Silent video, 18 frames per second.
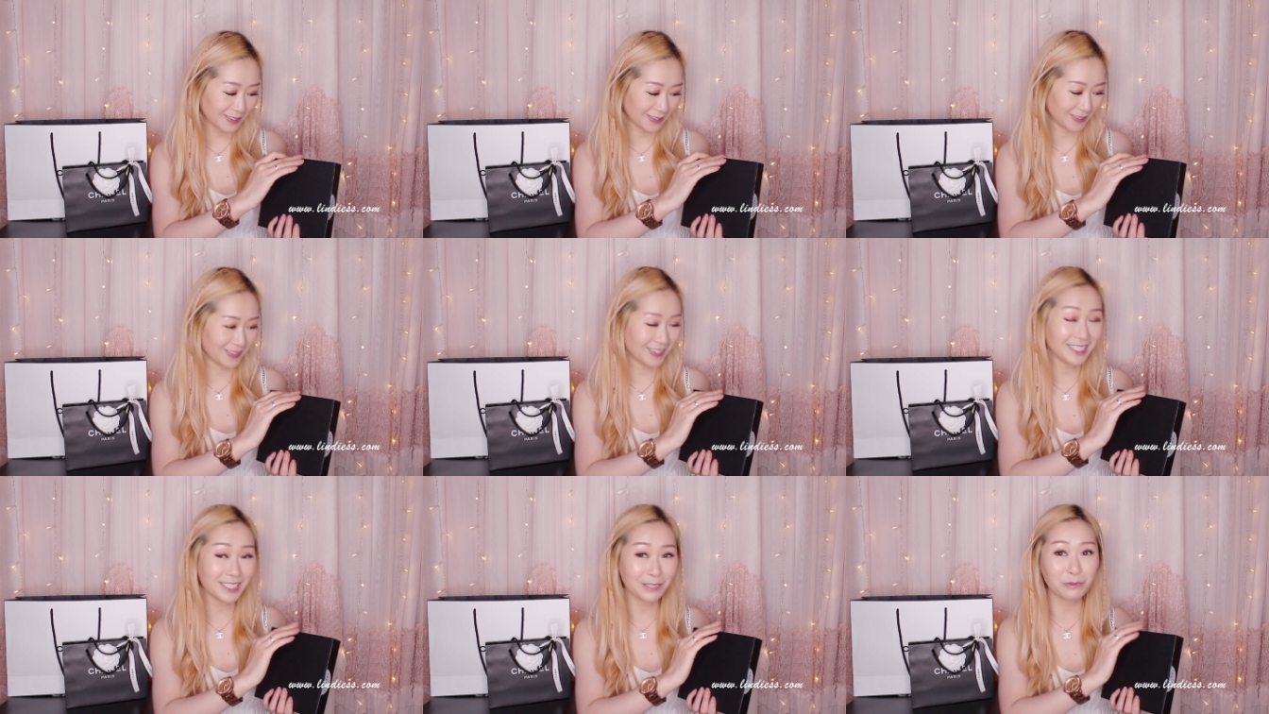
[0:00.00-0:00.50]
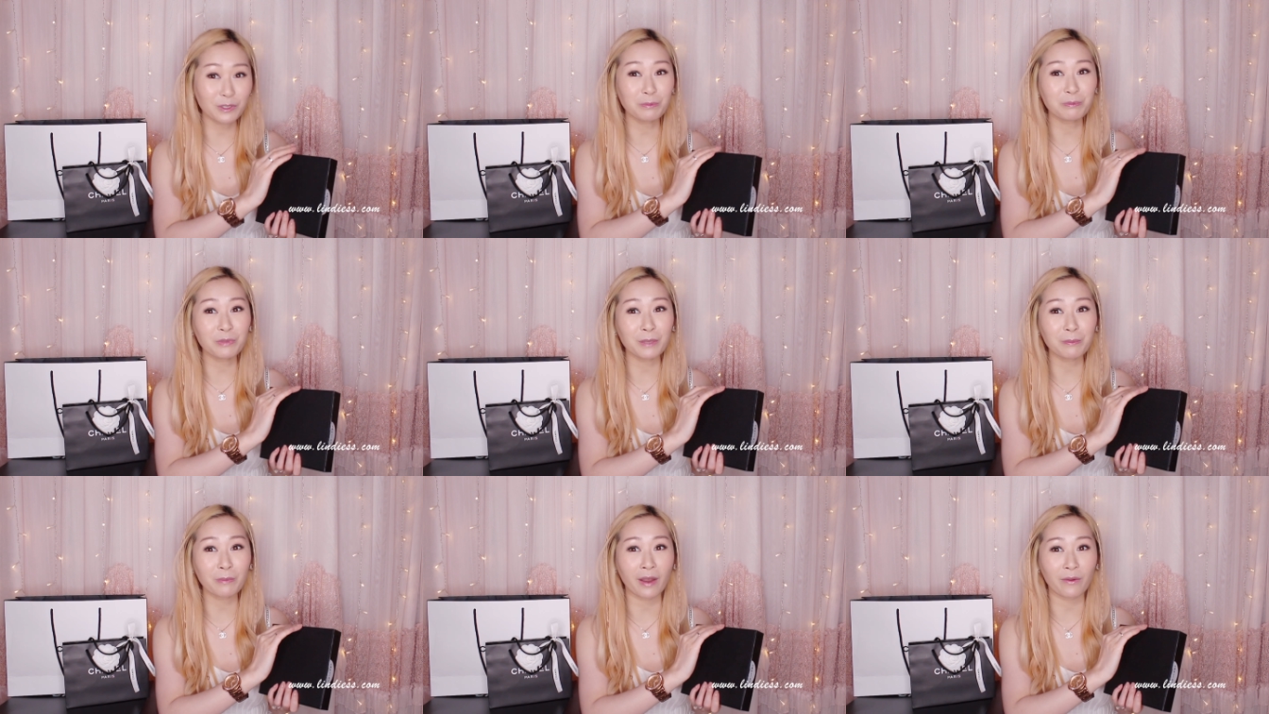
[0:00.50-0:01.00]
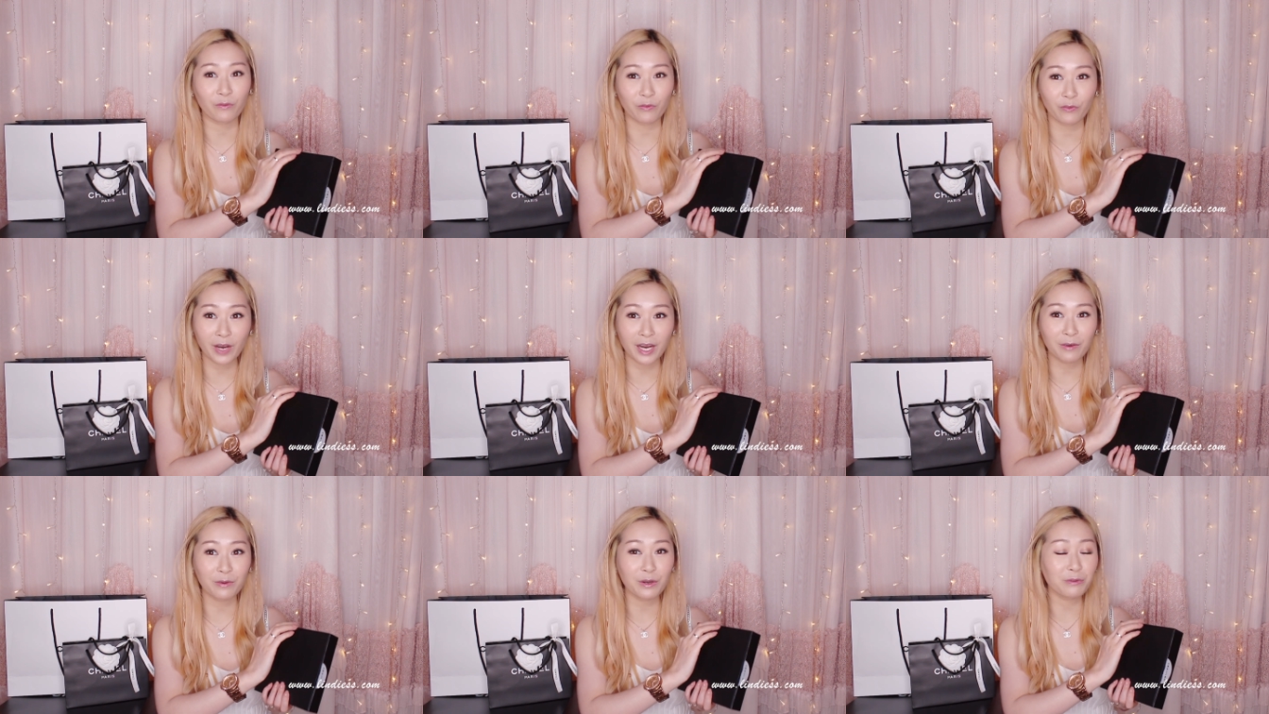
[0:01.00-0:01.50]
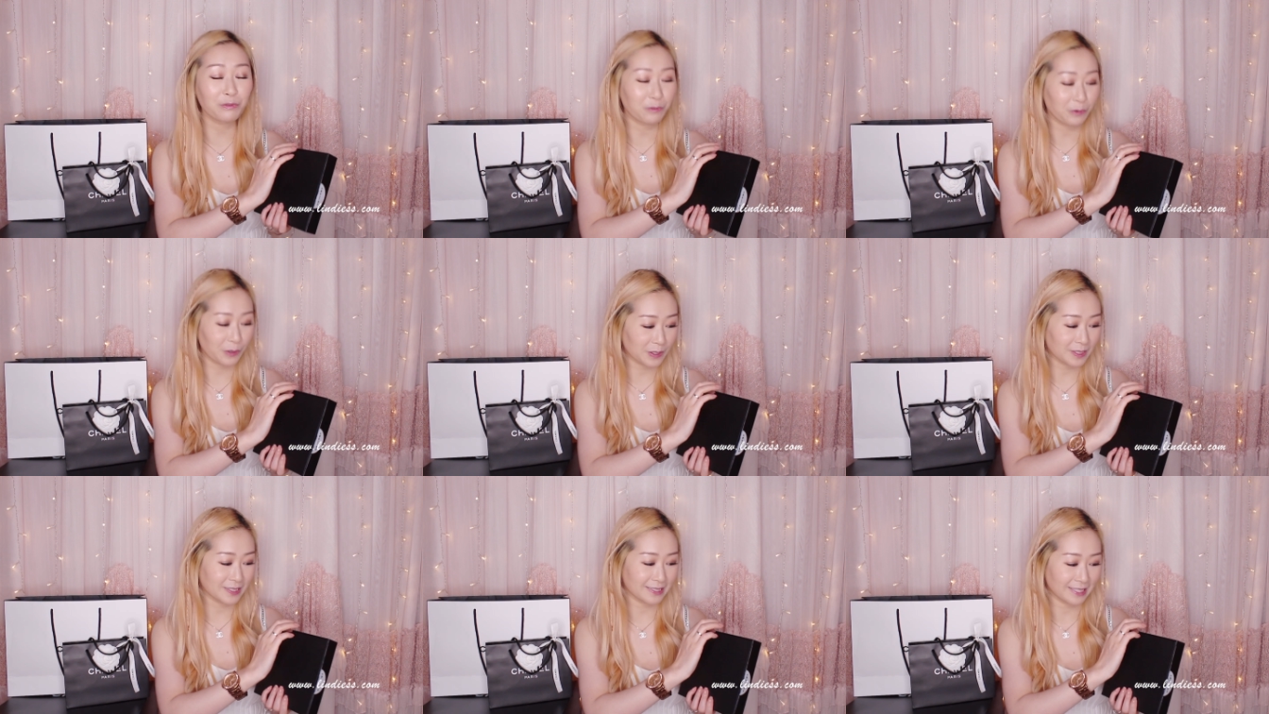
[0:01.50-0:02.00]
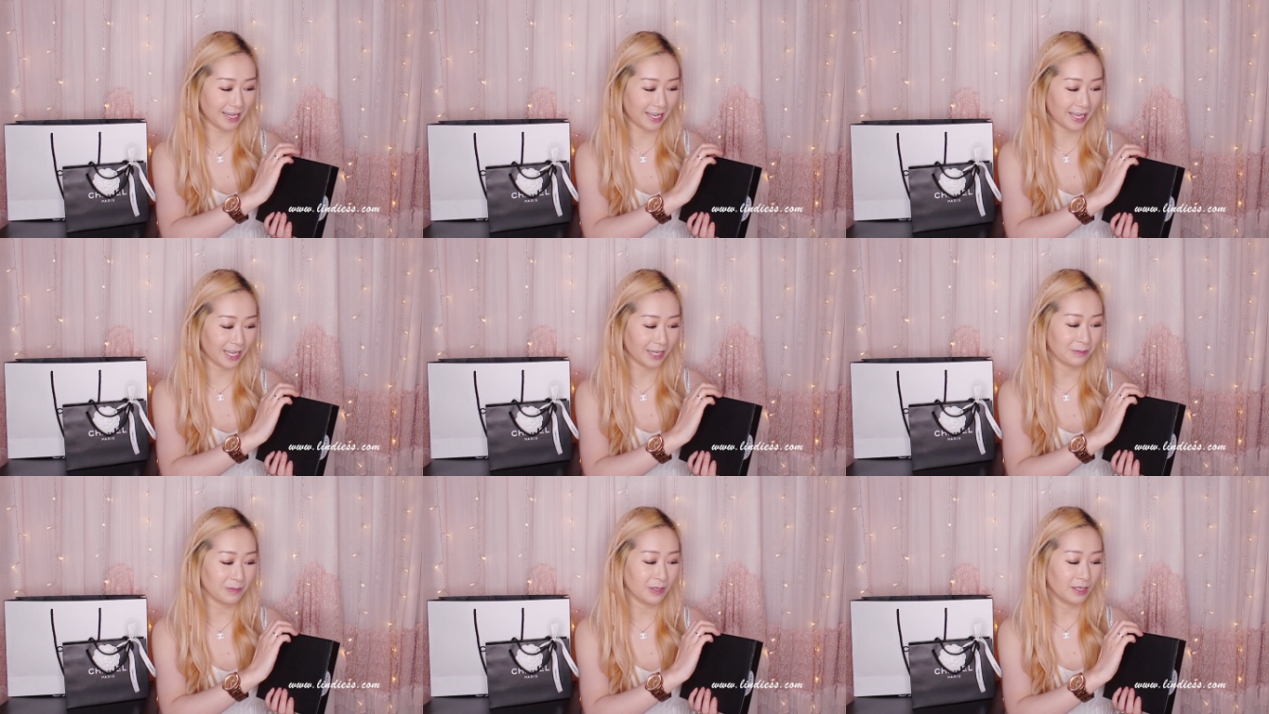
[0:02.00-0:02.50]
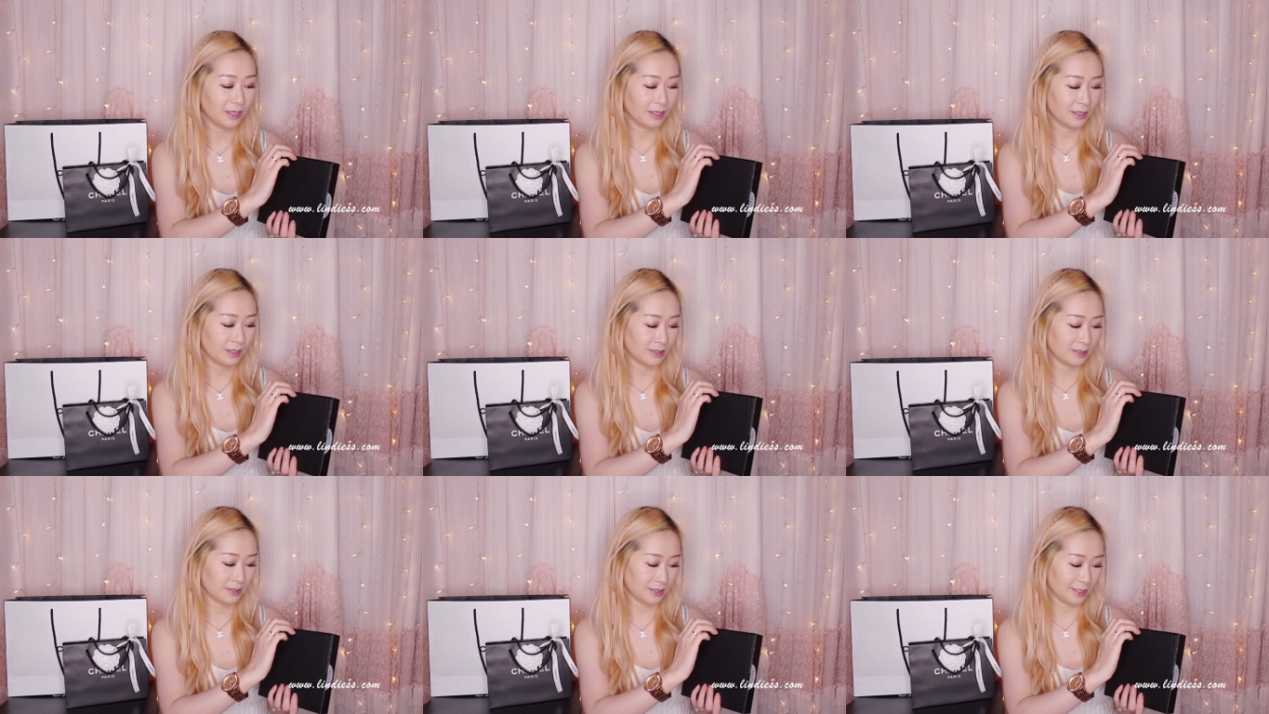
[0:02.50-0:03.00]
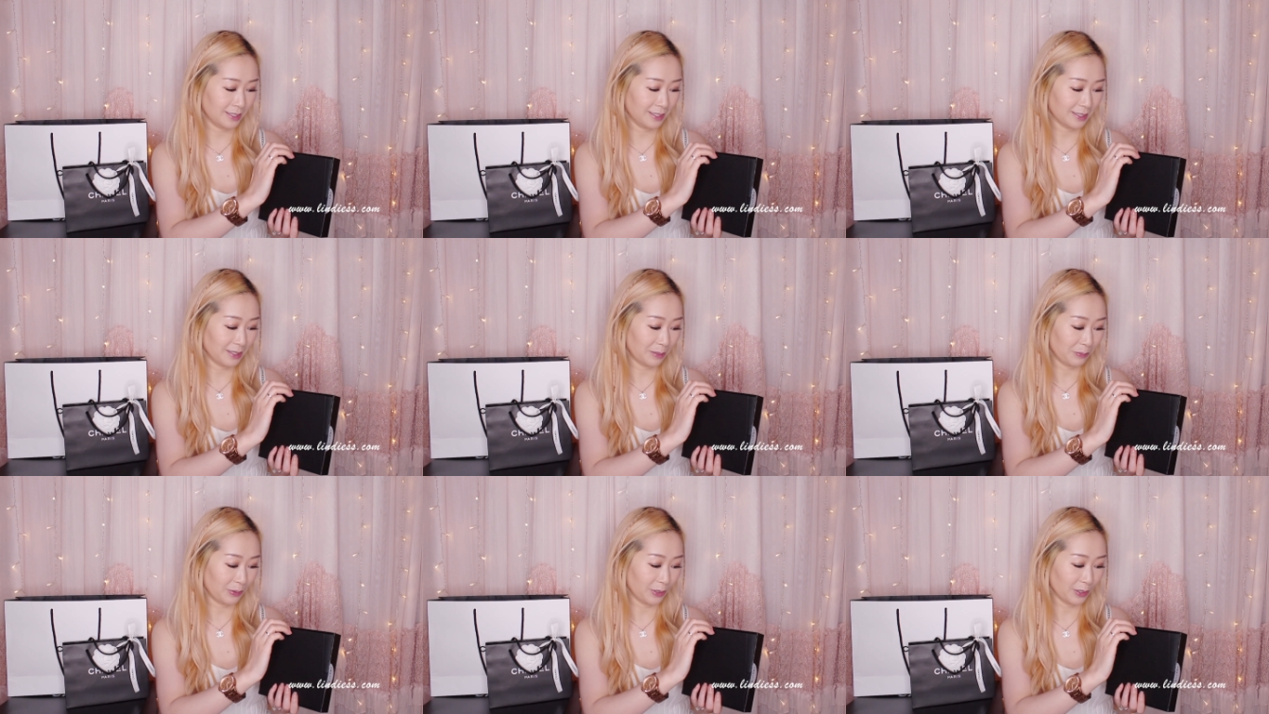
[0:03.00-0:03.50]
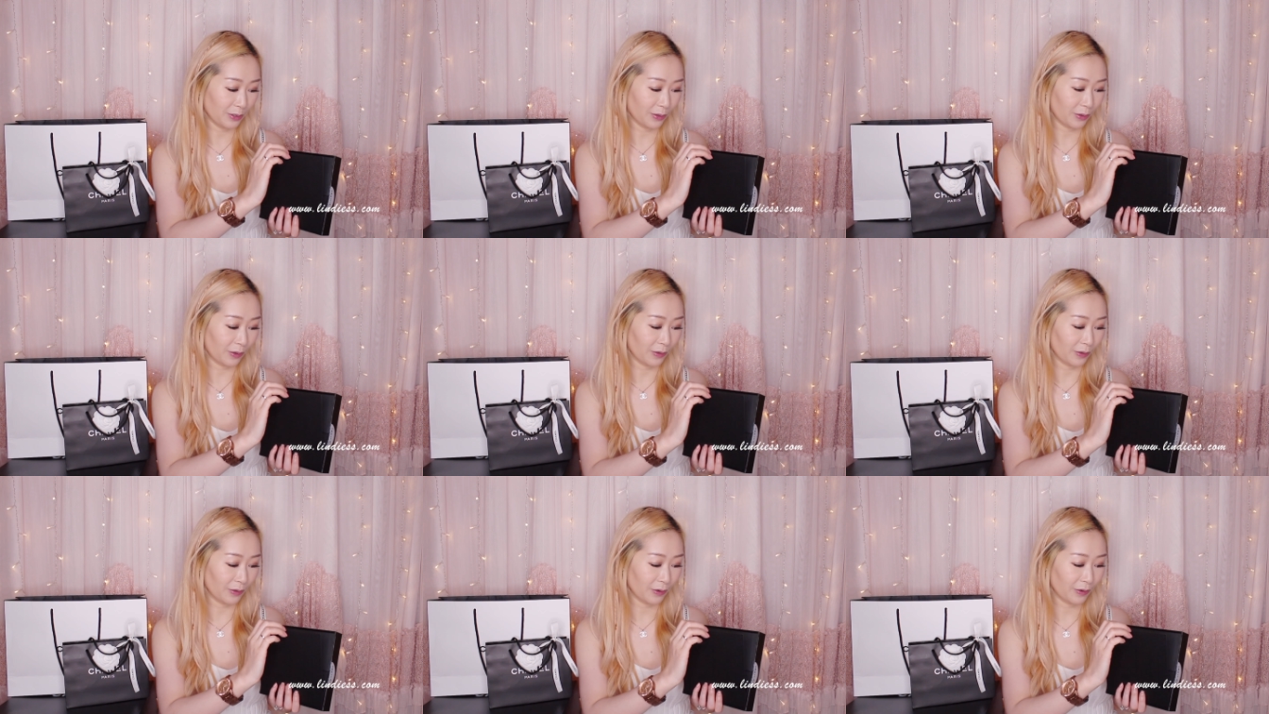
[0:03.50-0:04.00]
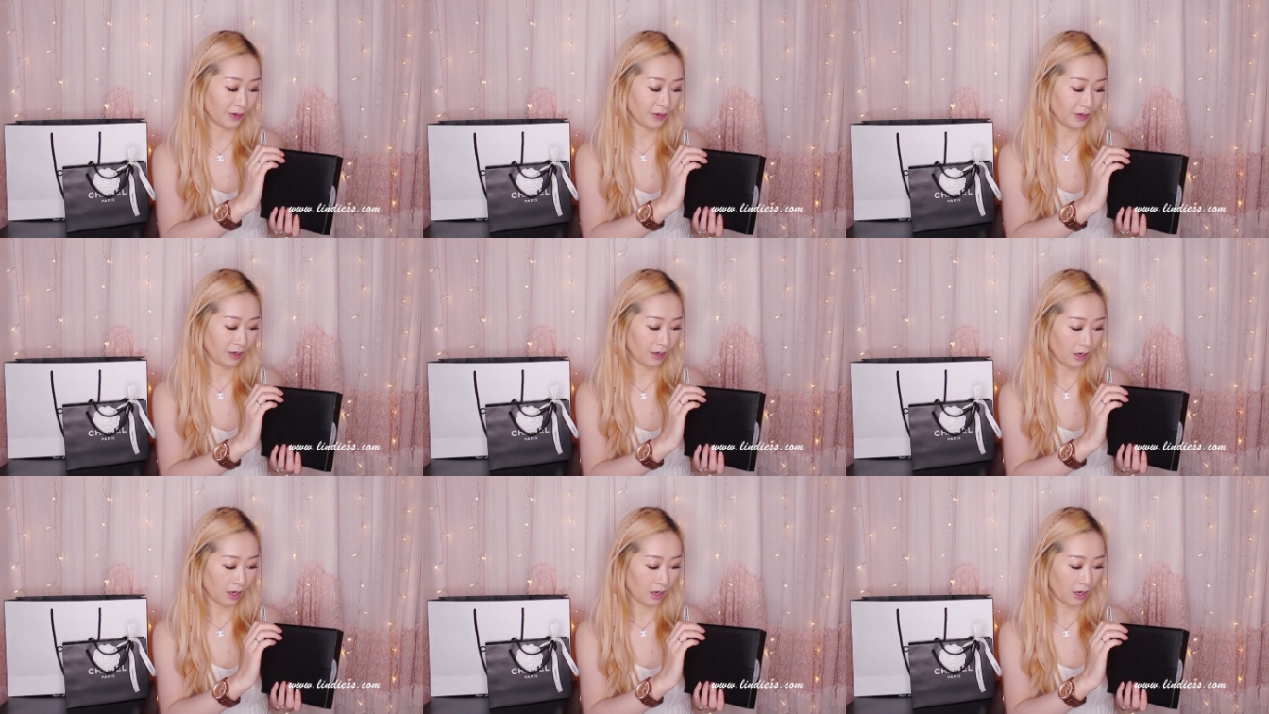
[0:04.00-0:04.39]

So this will be my very first time seeing the pink color.